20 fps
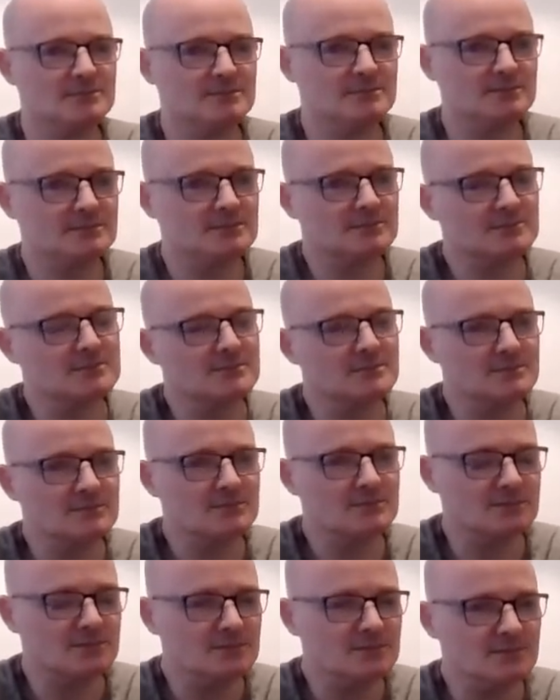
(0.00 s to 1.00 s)

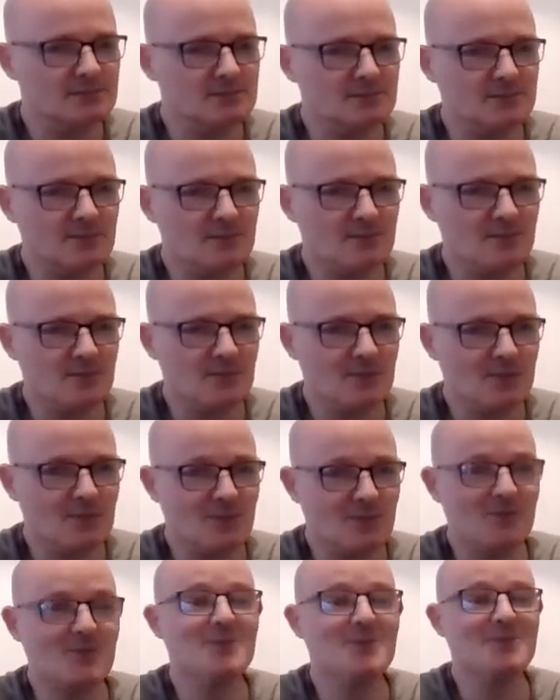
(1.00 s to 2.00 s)

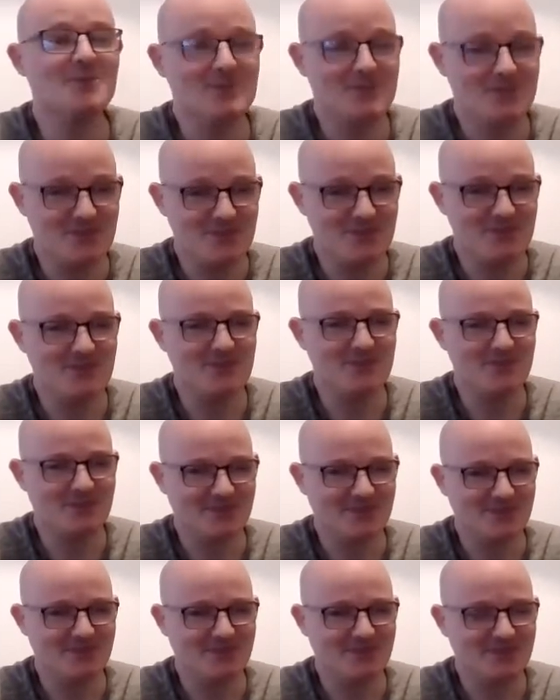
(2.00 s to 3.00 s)

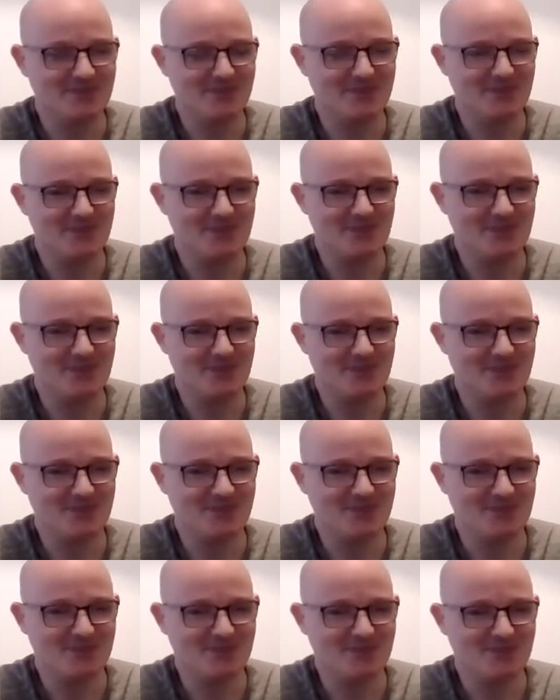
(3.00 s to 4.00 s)

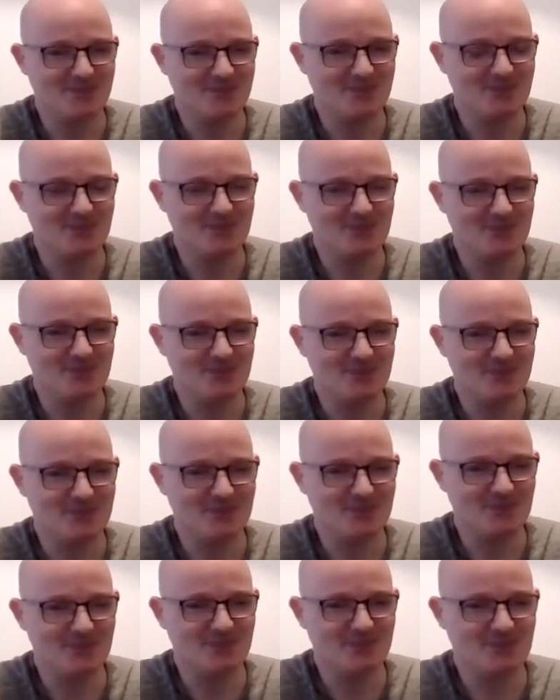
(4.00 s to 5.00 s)

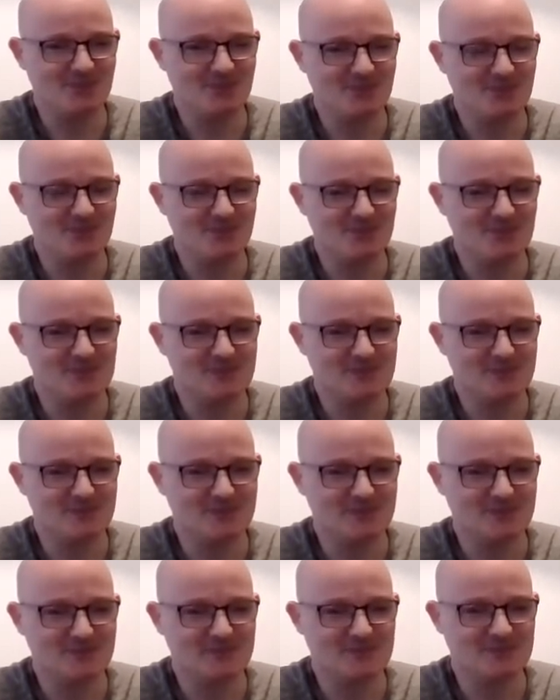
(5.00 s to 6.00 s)

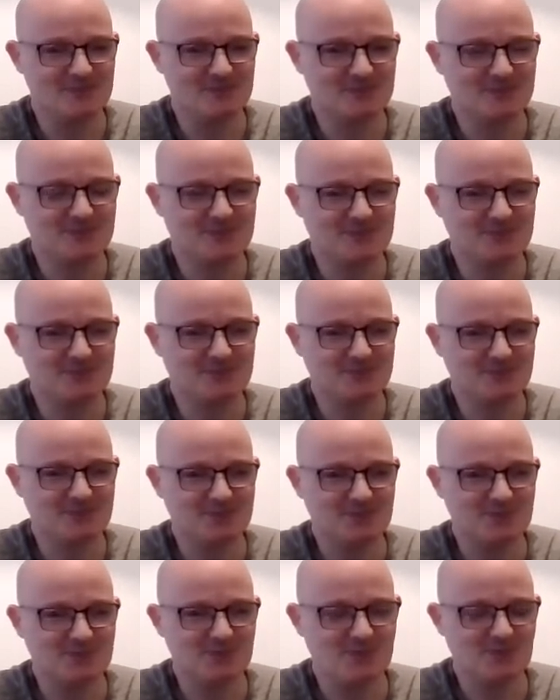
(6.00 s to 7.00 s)

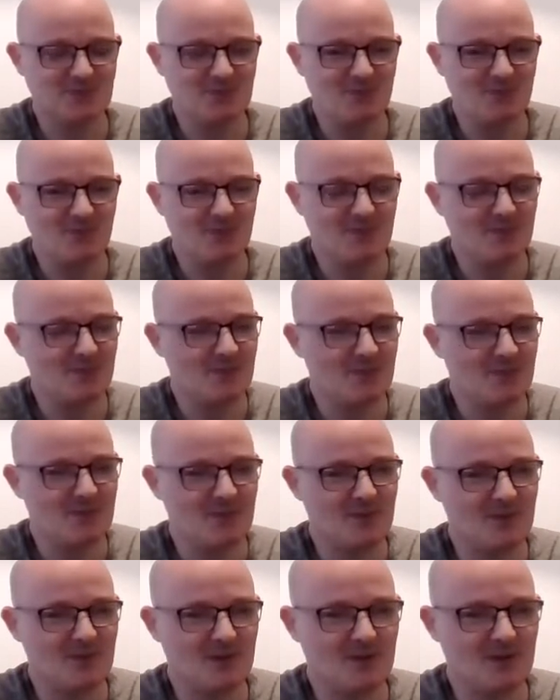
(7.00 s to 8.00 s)
No words are spoken by the person on screen.